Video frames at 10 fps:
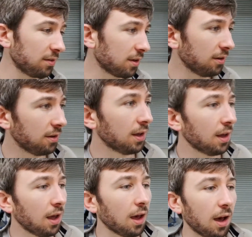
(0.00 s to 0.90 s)
So
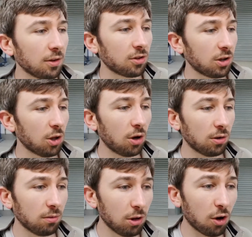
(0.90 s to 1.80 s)
it took a
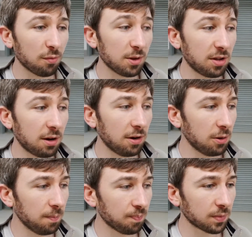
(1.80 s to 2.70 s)
lot of material,